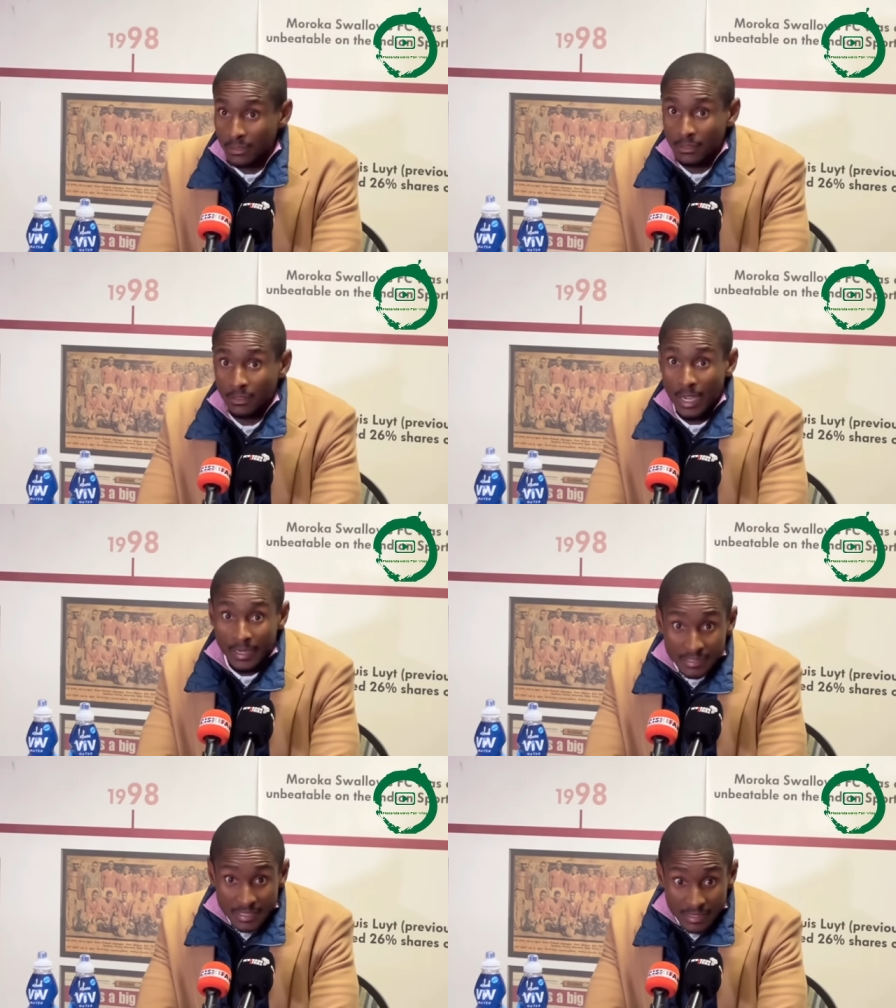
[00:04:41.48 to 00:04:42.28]
And
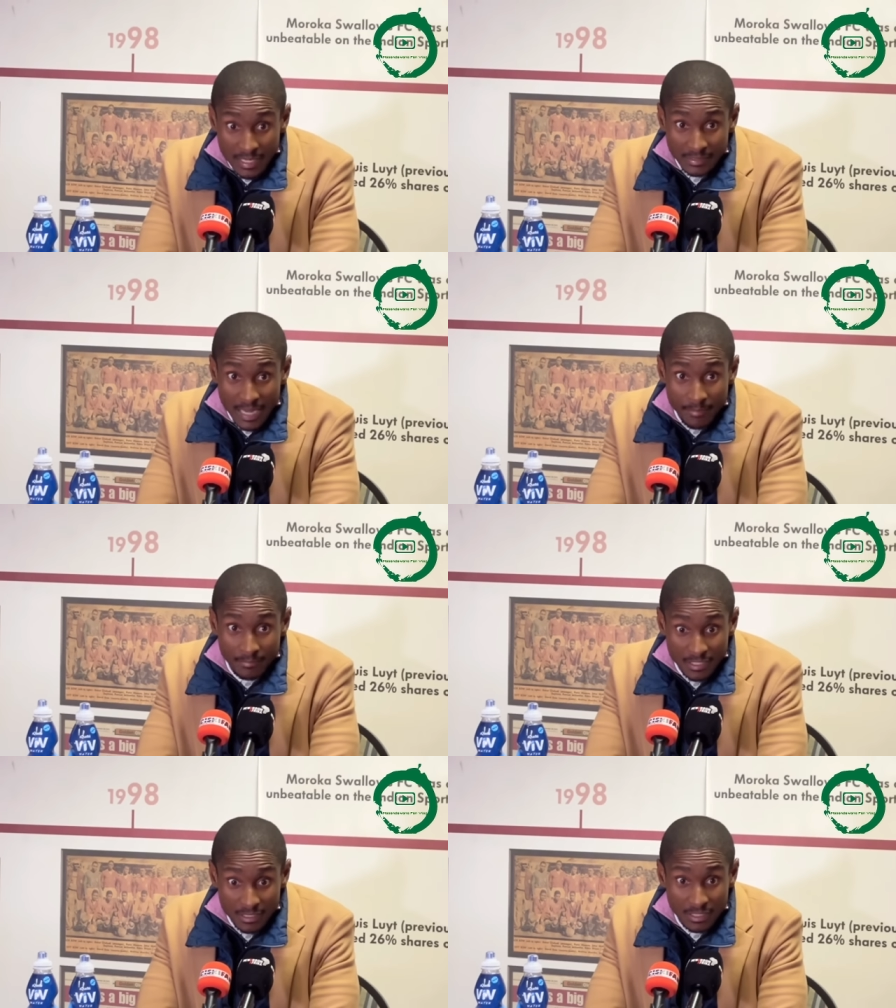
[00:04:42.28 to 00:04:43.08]
it's the third time
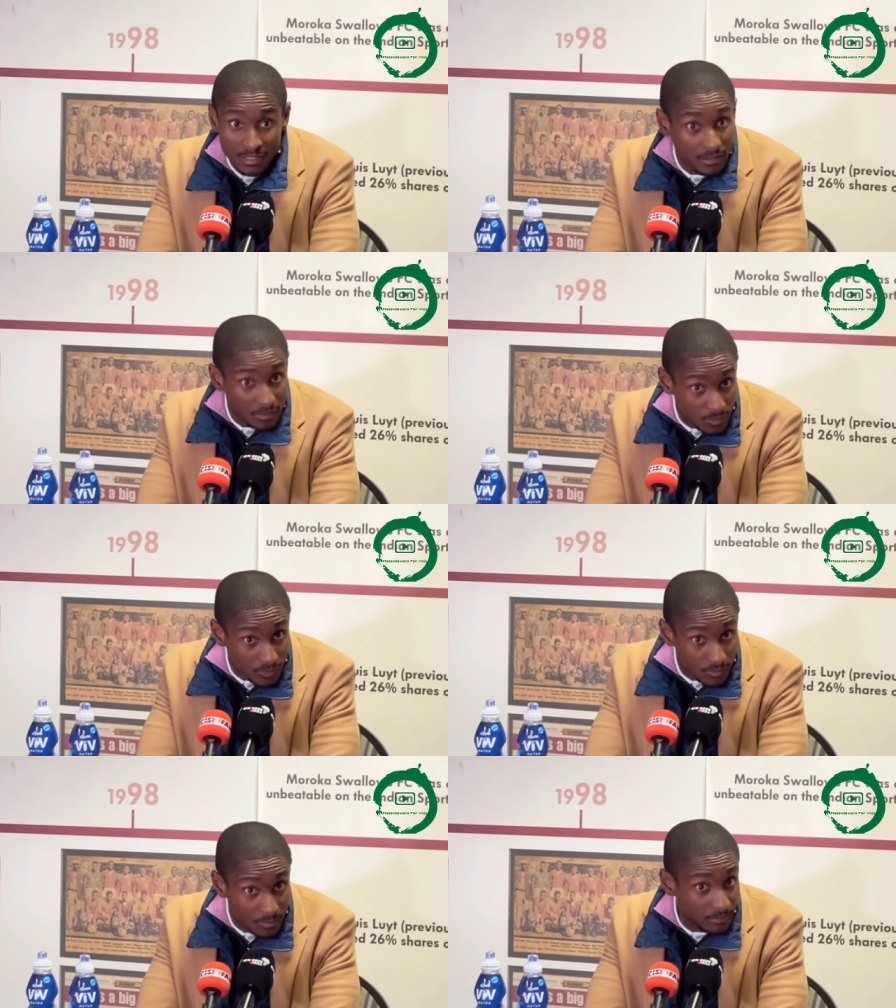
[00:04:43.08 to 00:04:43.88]
this season.
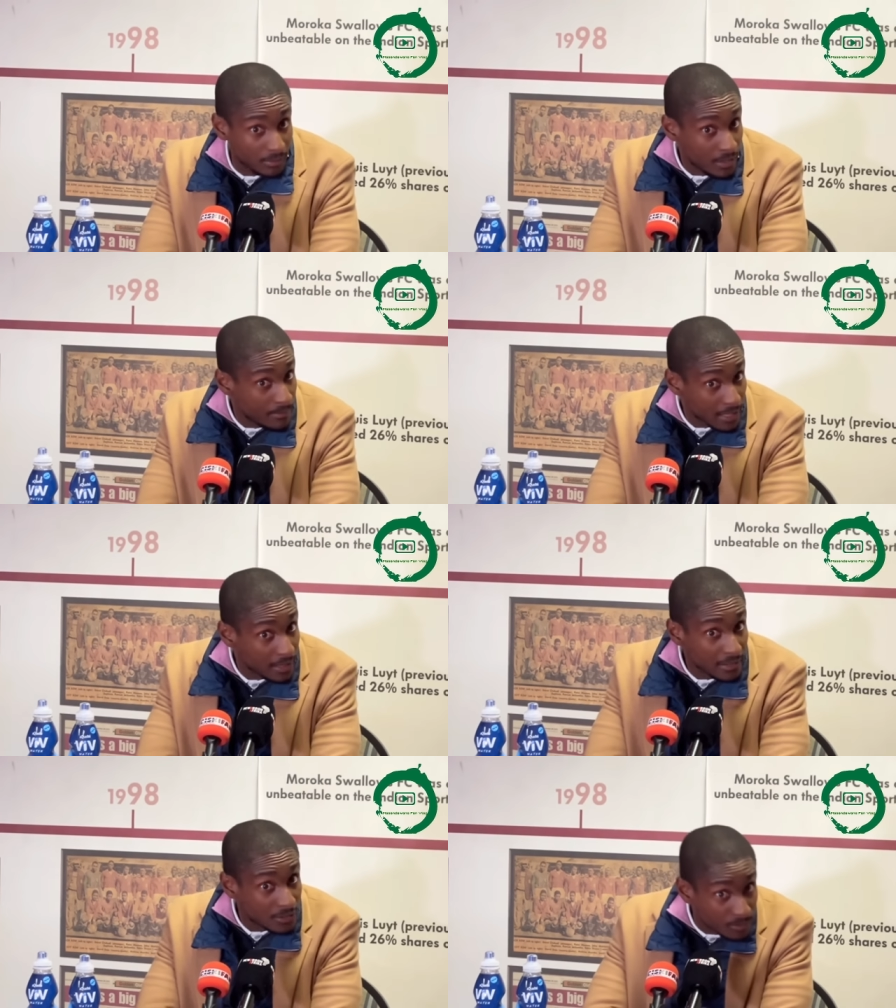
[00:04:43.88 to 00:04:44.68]
You, uh,
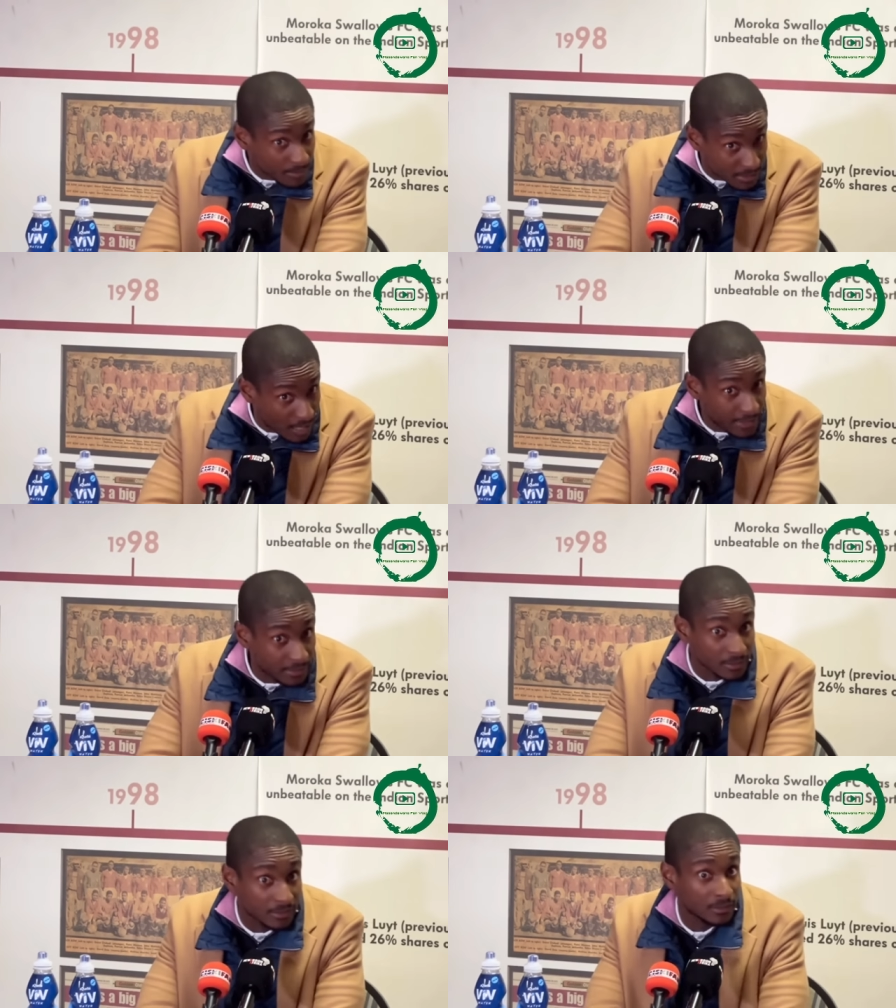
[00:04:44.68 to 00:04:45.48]
uh, you must
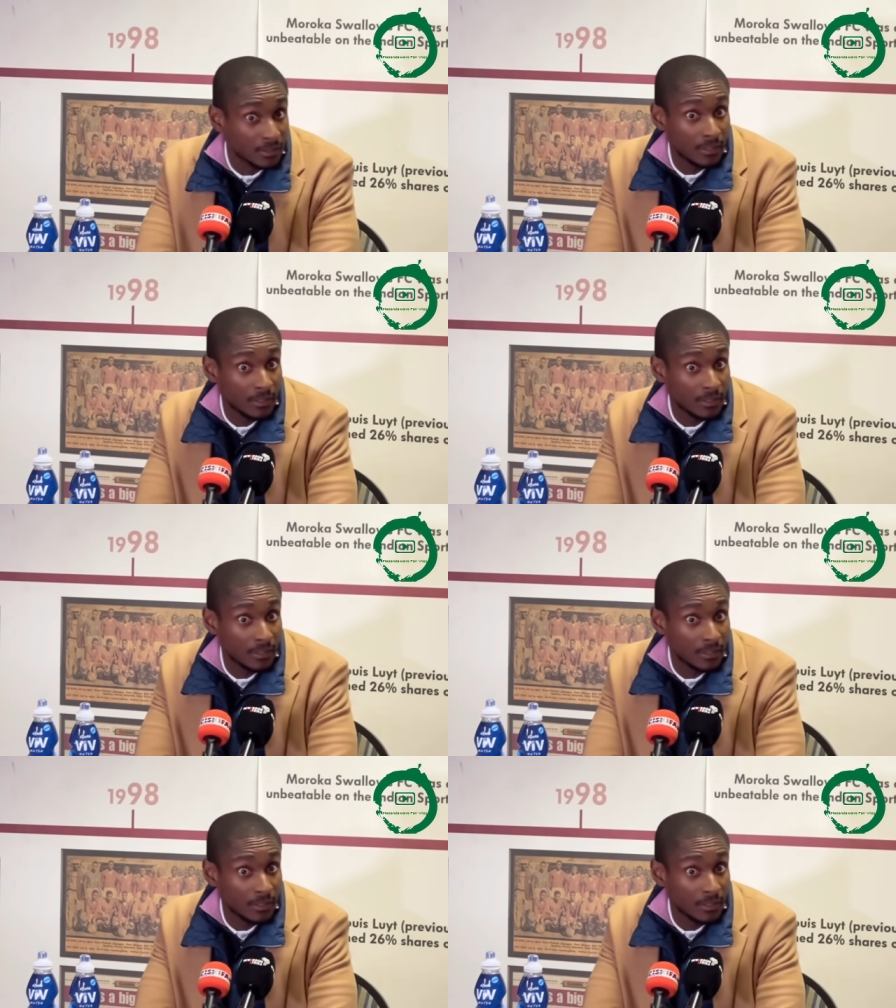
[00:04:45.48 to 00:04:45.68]
write it.